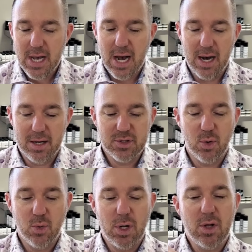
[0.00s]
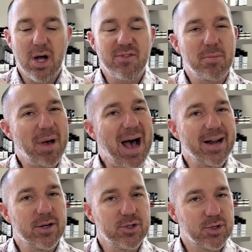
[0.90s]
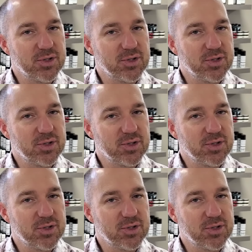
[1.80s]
Uh, so a lot of the patterns you'll